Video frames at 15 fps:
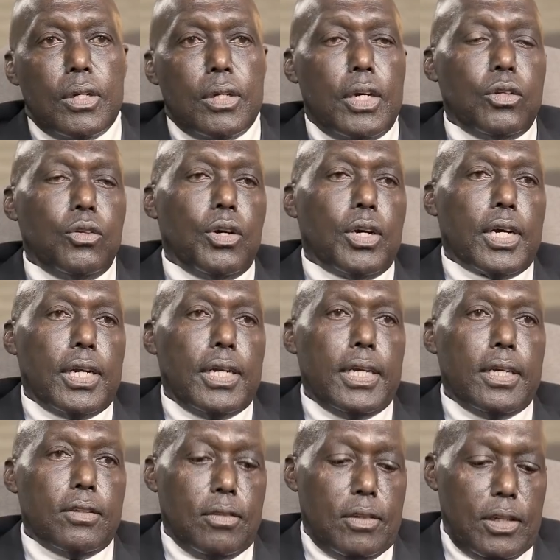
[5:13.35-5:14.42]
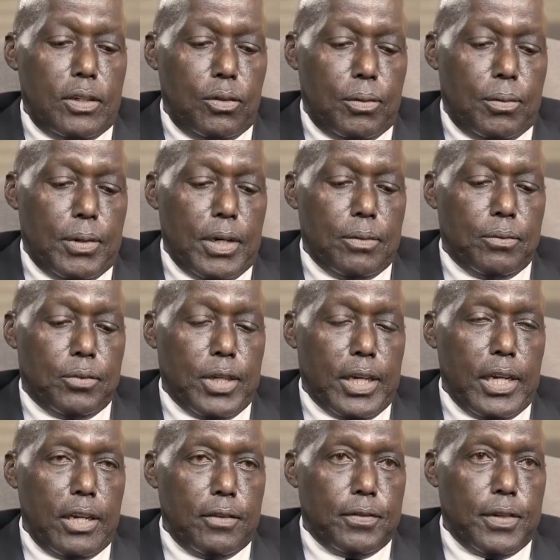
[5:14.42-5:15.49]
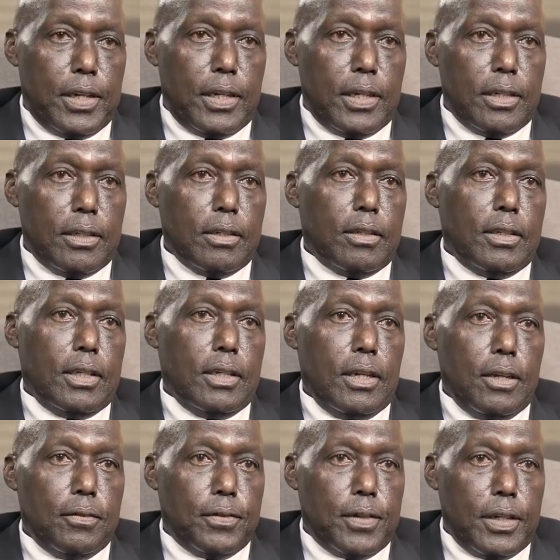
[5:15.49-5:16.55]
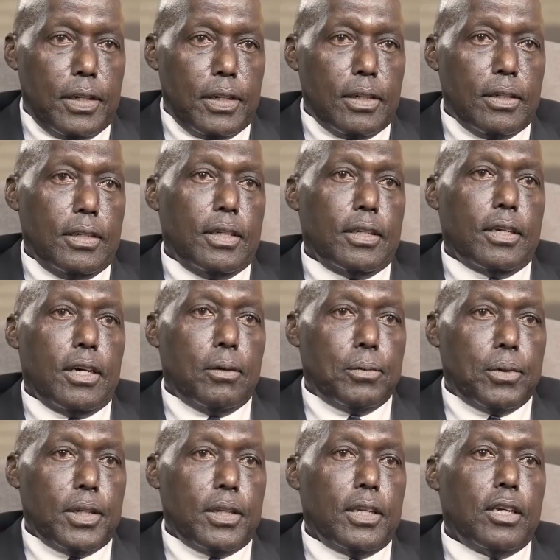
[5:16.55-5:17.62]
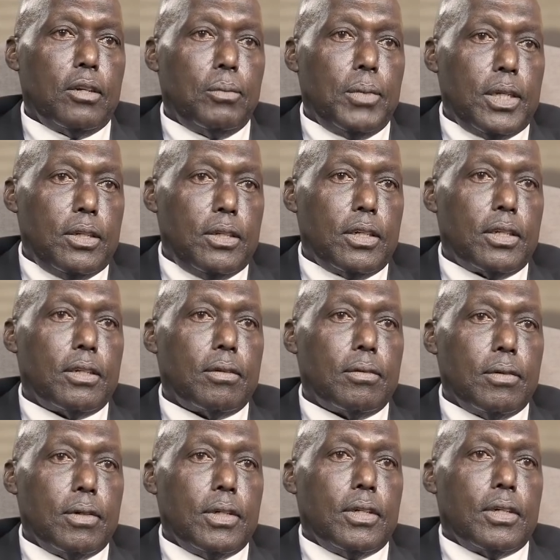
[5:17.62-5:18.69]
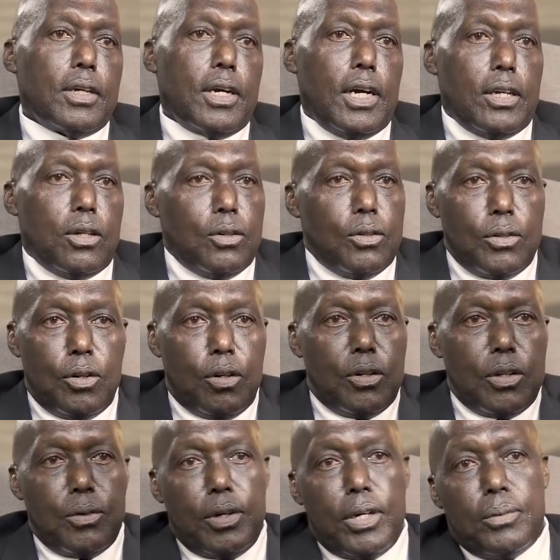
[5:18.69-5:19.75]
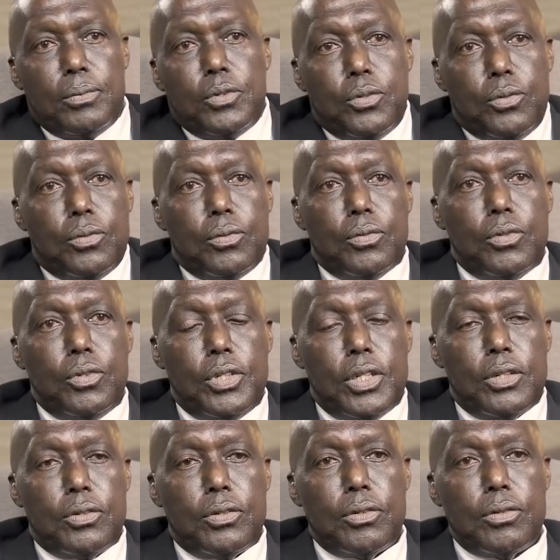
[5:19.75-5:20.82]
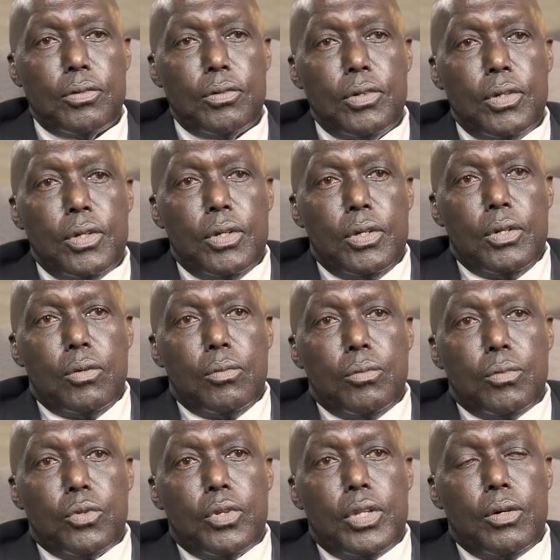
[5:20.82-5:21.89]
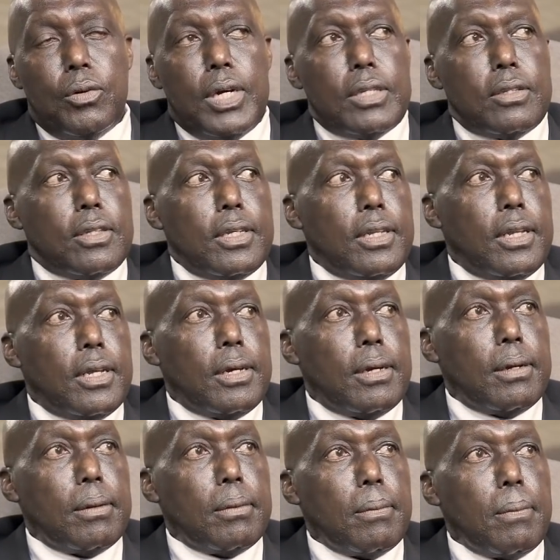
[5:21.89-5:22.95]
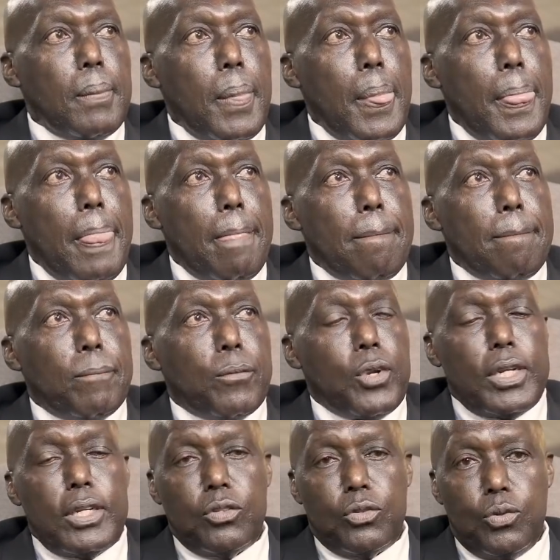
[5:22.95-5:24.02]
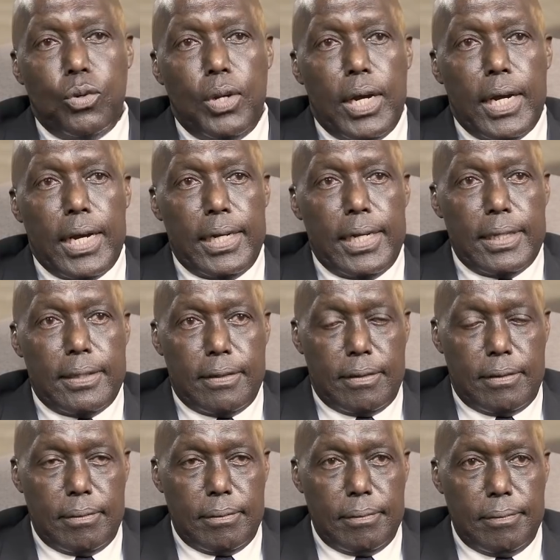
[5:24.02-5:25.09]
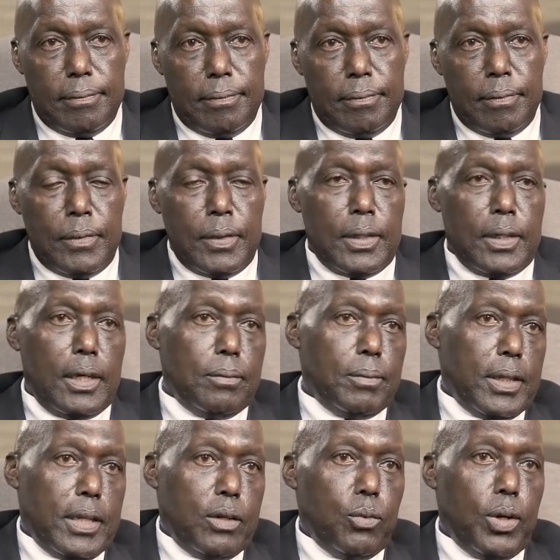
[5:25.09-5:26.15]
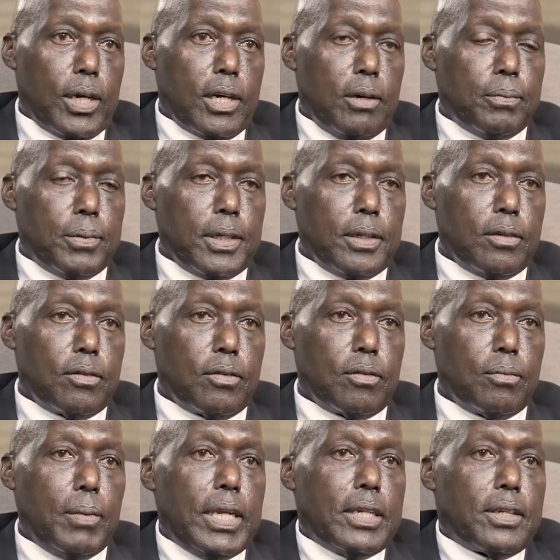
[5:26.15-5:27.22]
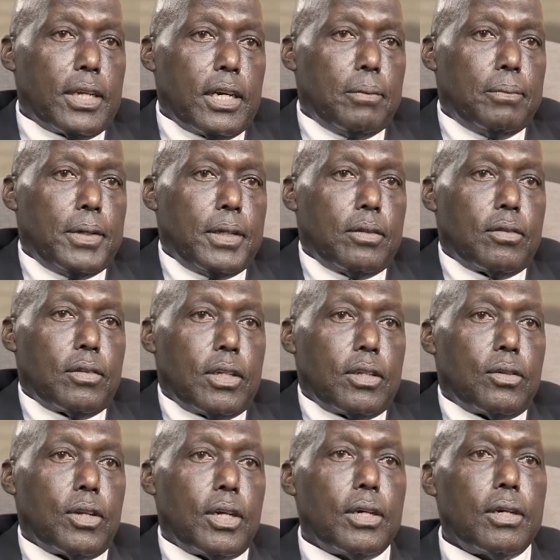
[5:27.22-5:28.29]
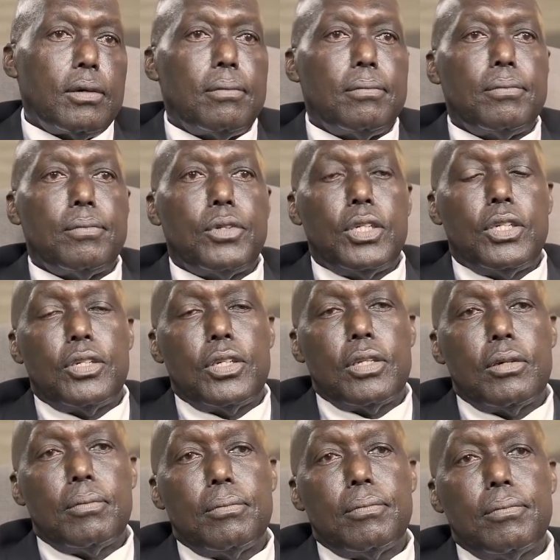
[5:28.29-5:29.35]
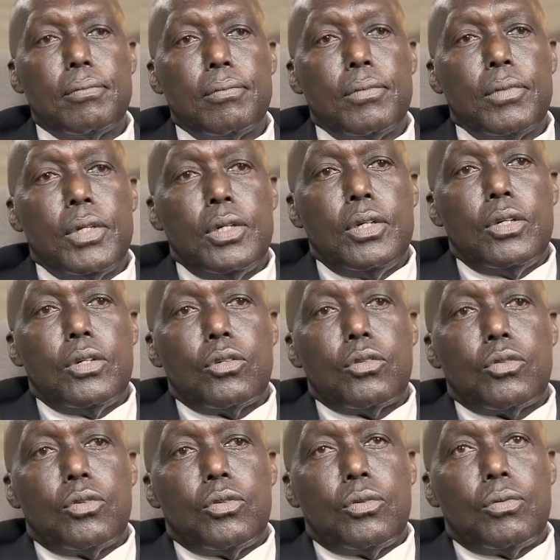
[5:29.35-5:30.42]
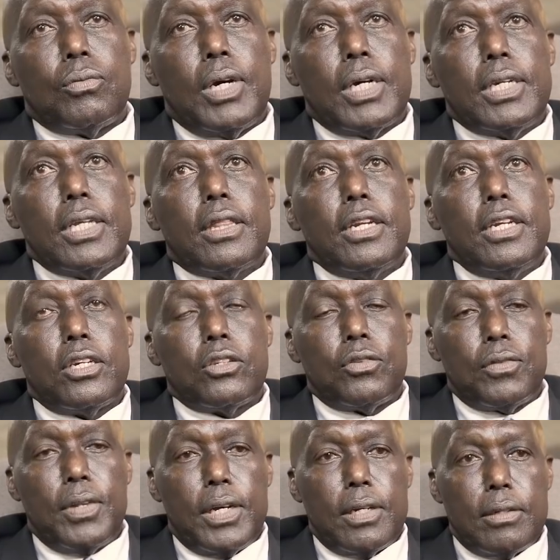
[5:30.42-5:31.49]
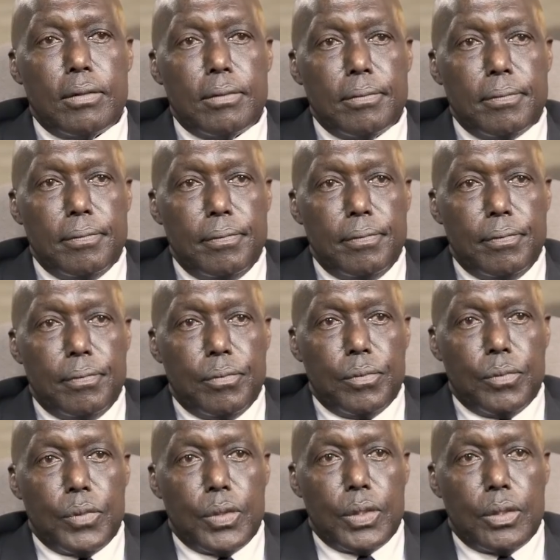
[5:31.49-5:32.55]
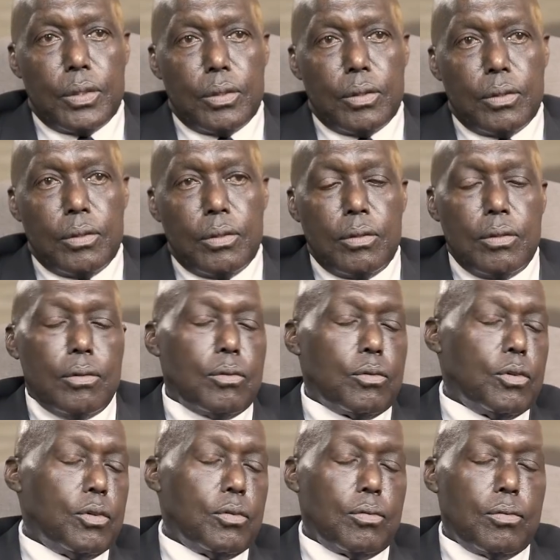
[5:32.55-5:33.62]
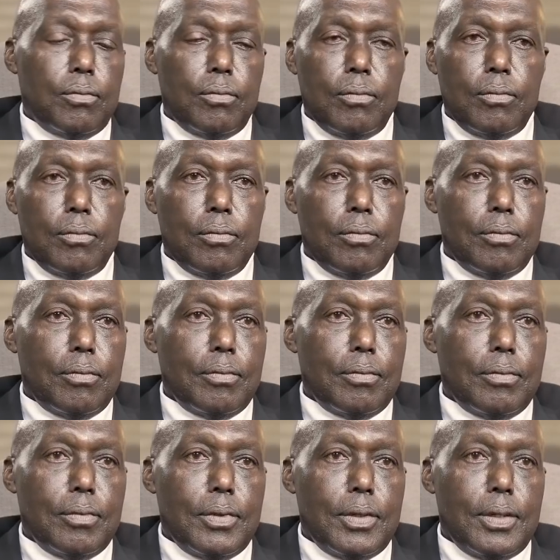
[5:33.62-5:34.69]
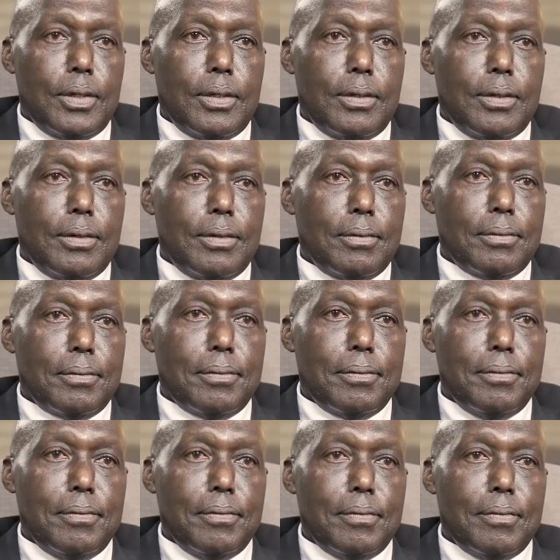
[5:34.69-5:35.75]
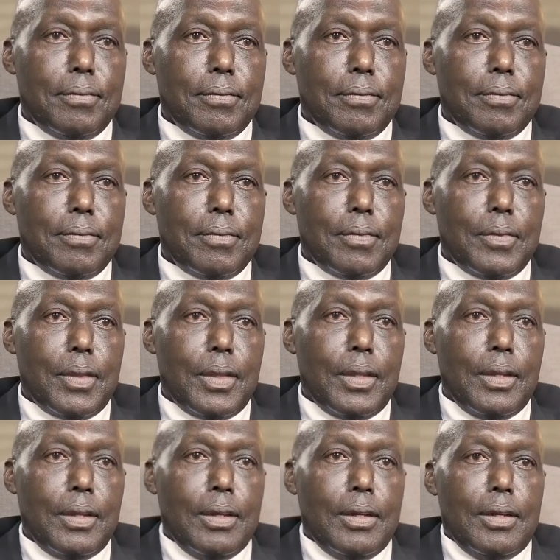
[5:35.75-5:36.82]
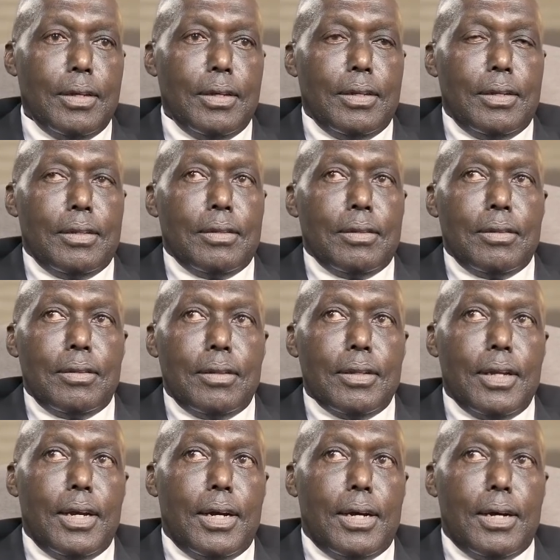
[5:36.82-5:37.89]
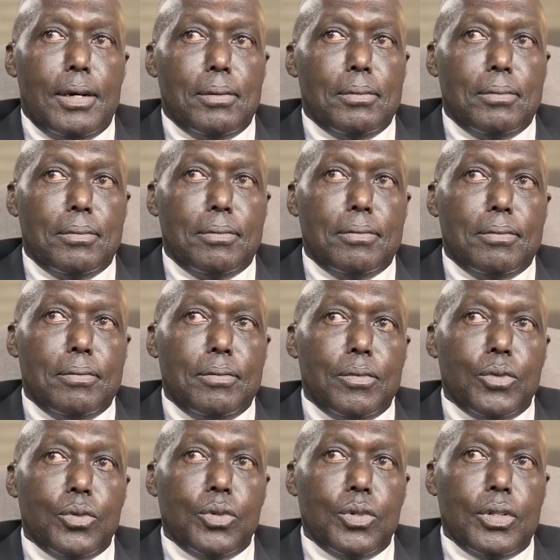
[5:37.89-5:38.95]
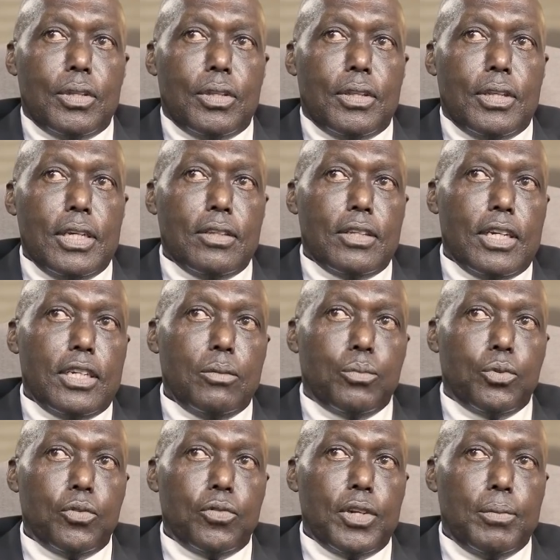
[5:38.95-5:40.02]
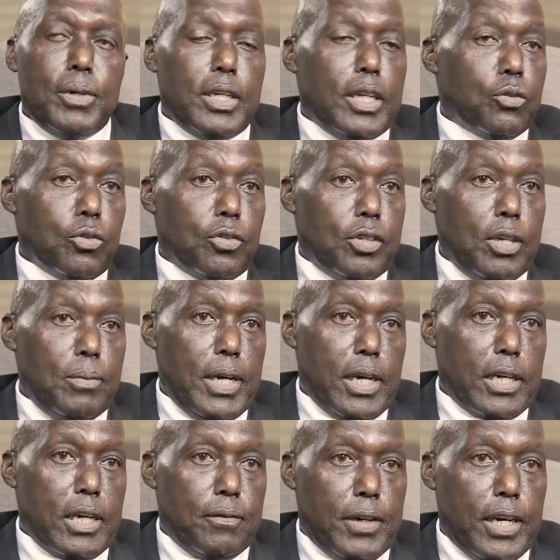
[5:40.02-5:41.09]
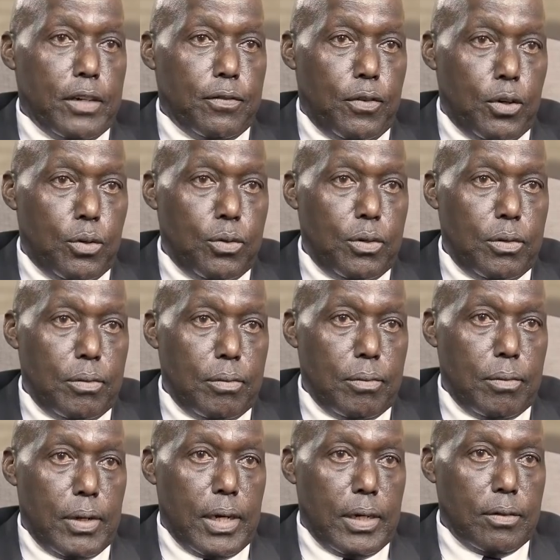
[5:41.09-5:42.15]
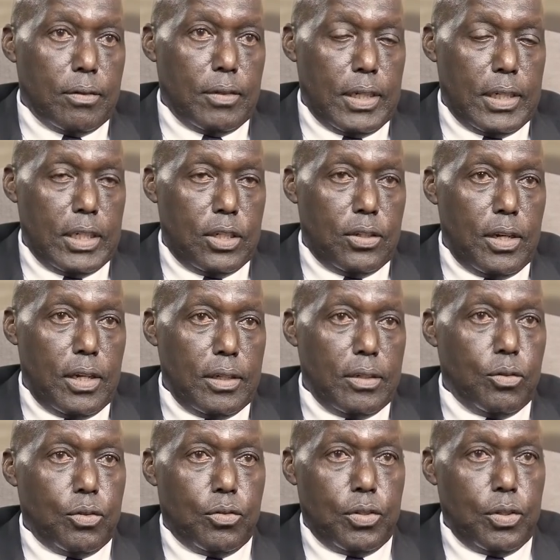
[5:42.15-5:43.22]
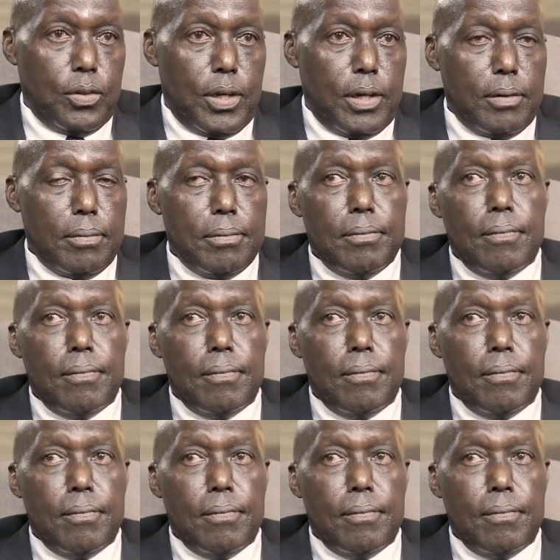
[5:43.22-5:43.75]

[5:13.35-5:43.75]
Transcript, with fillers: Now you are cadets, then you come second lieutenant, then lieutenant, then captain, then major, colonel, all the way up to, to general. Okay. So the ones in the um, training school are cadets. Oh, okay. And but then we are captains, military captains, that, okay. um, teaching them. So I did three years of that. And how was that? How technology was, improved? Was there changes? What What did you love about that? Um, things had improved a bit. It was same aircraft I had flown as initially. It was still there.